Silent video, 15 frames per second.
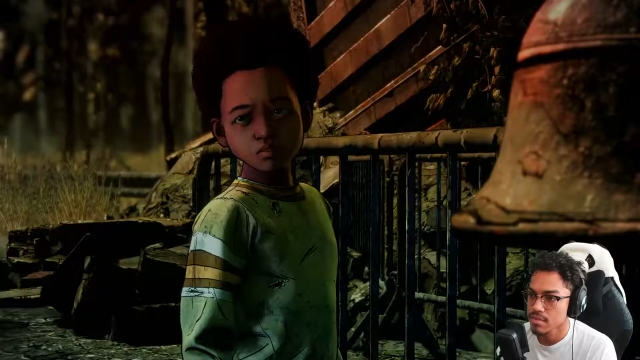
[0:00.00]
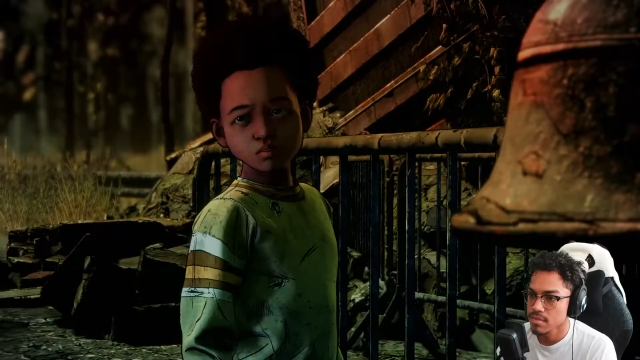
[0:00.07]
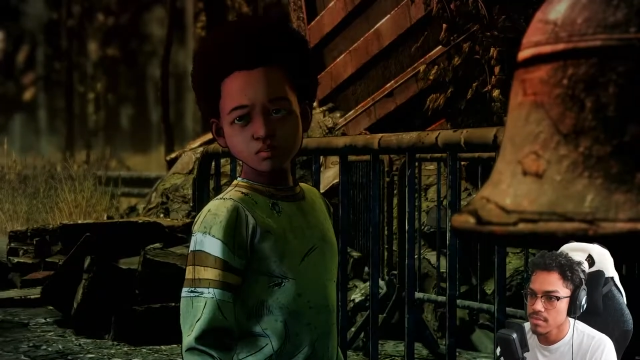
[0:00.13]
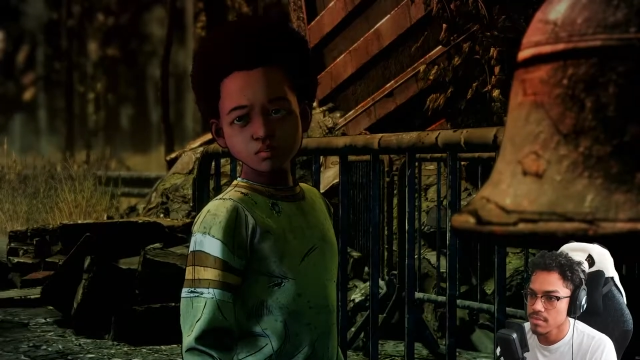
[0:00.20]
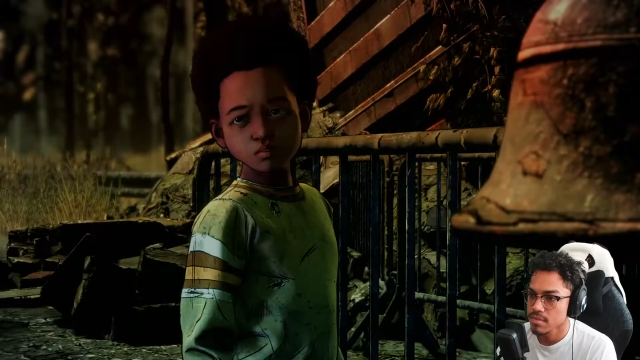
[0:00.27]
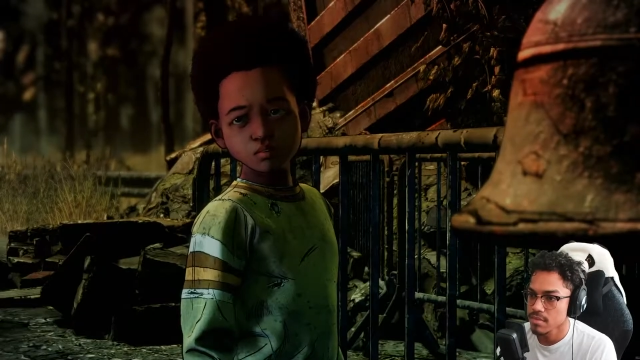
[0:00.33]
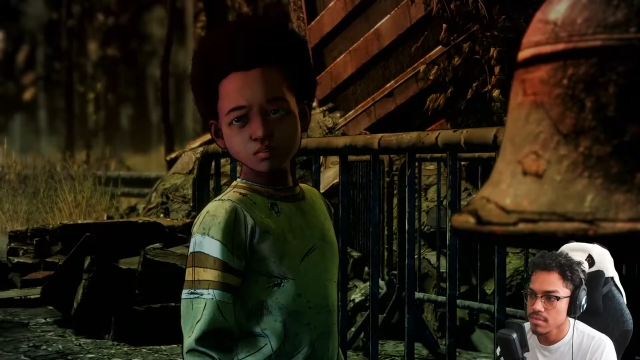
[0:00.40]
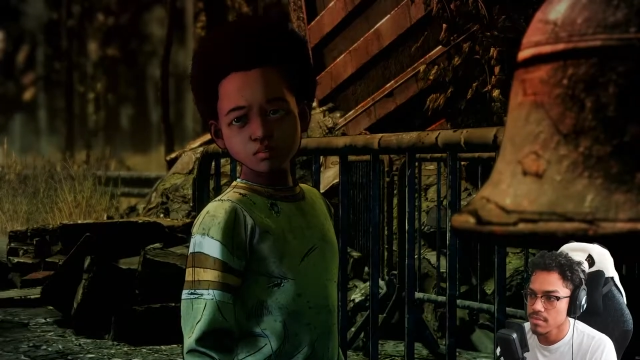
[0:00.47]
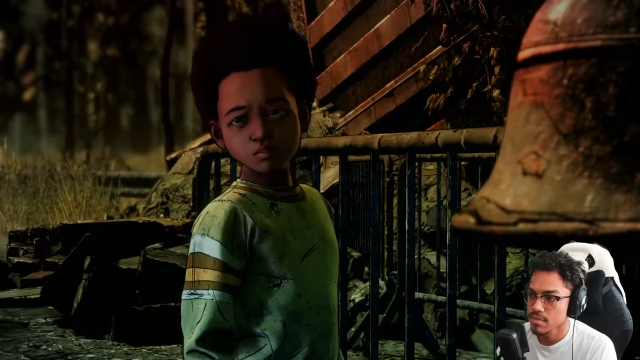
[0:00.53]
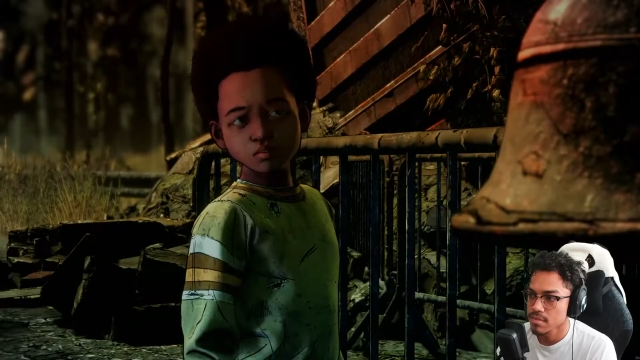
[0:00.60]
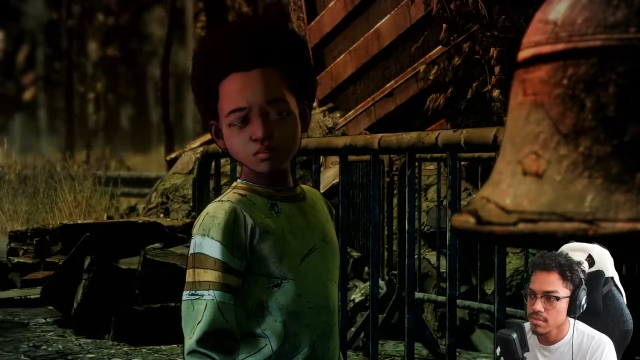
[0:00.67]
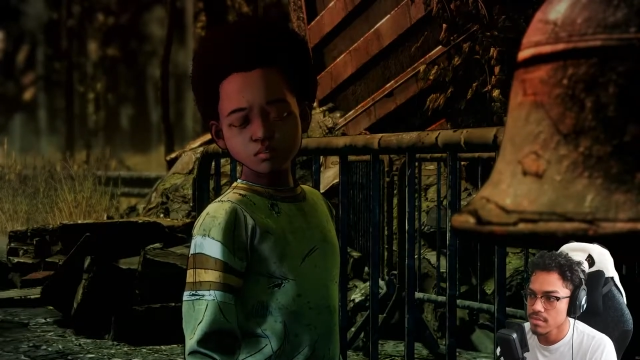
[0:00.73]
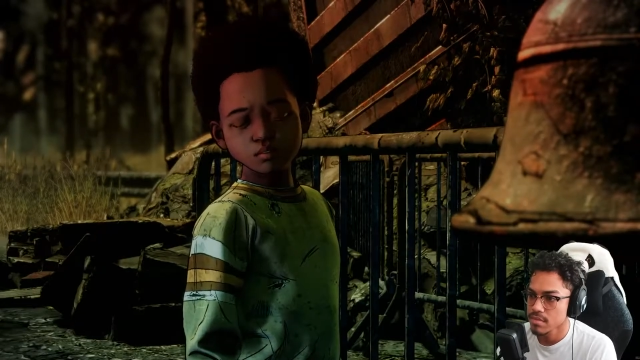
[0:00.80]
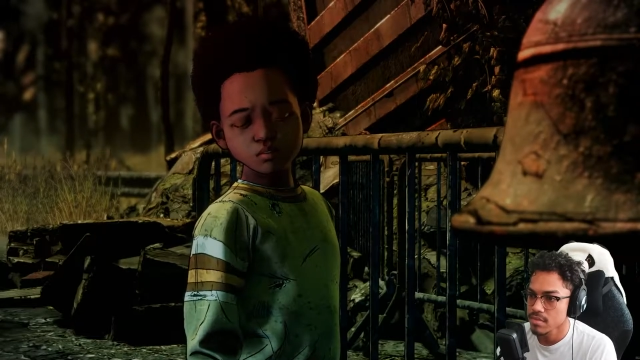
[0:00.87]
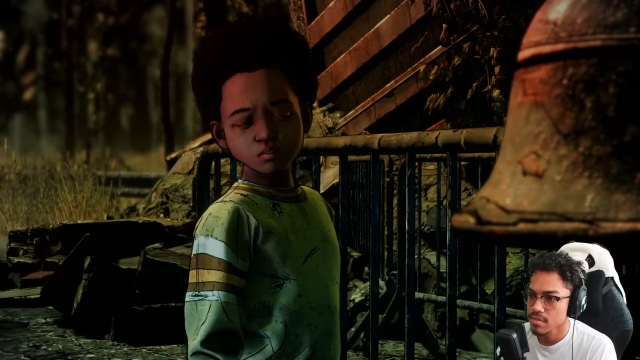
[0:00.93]

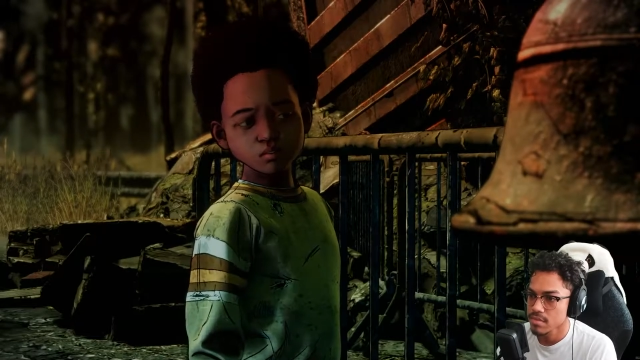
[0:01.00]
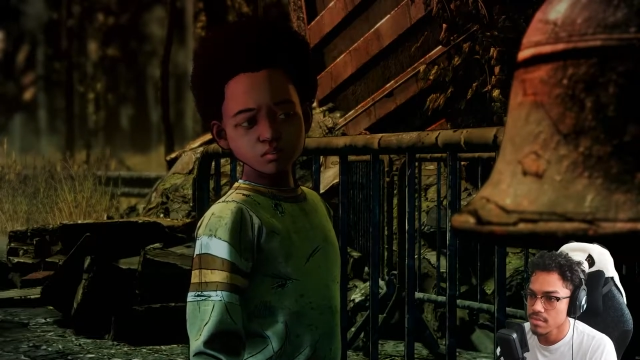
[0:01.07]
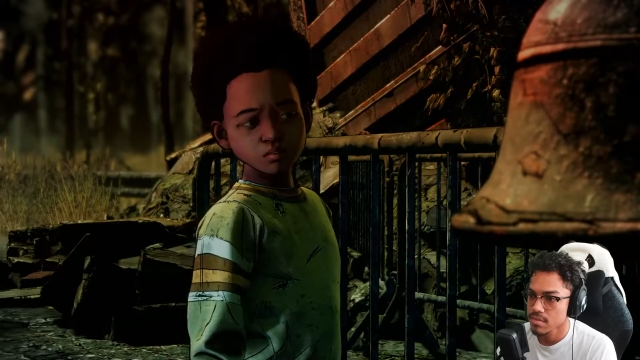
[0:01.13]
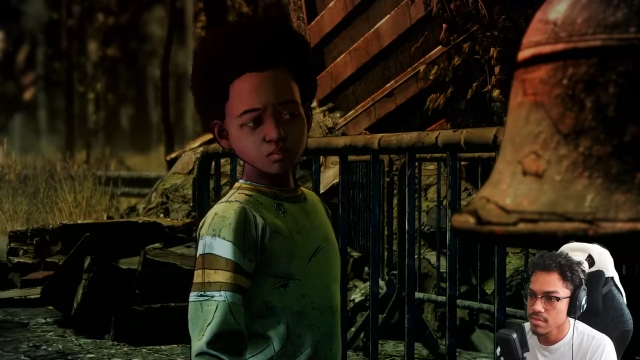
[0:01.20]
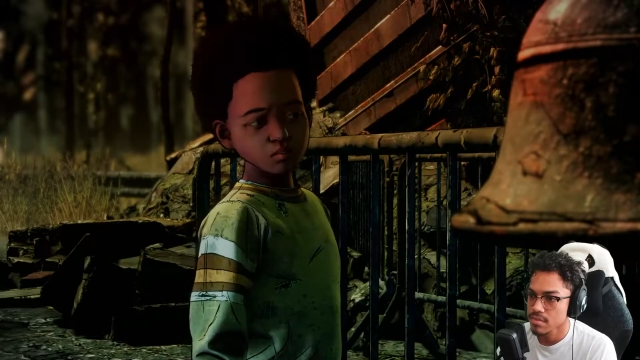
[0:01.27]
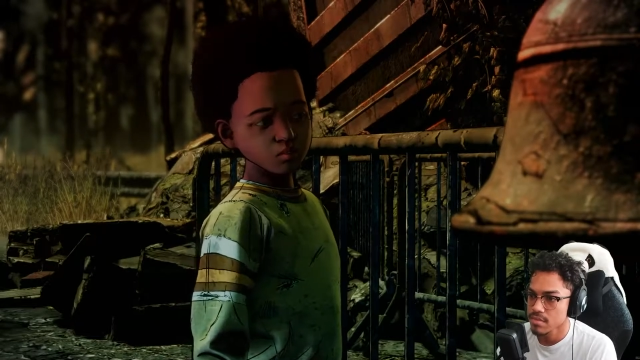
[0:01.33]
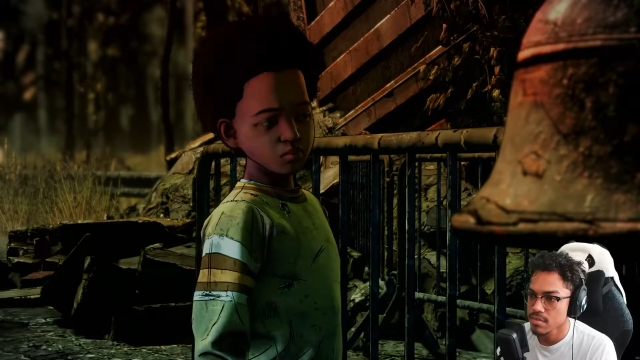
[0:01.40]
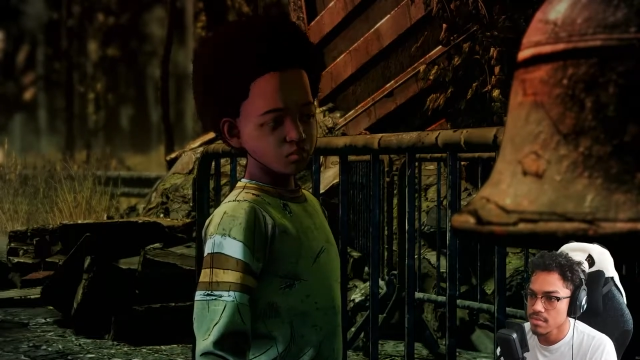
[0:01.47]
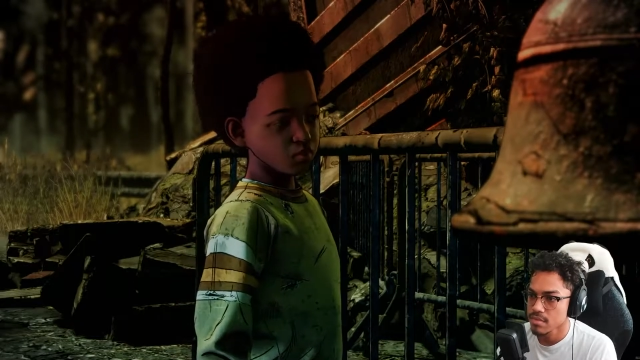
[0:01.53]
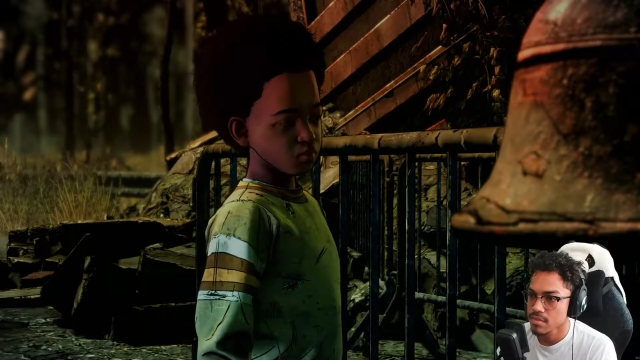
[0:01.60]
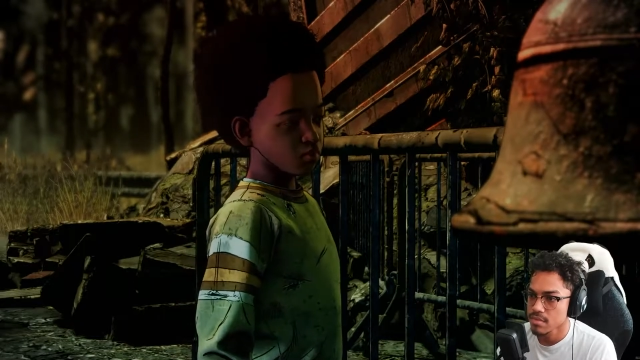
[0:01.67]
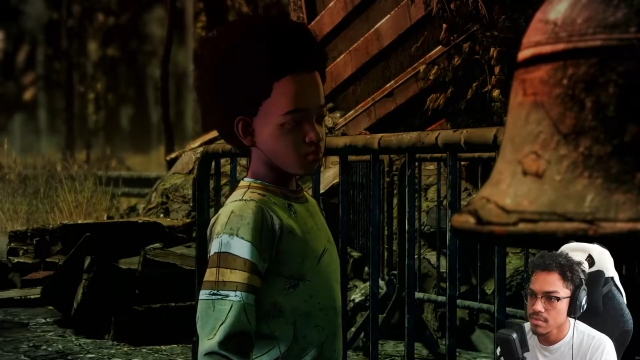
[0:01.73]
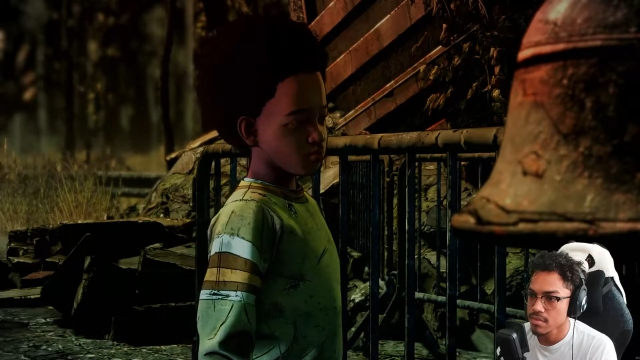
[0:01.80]
Nothing is said.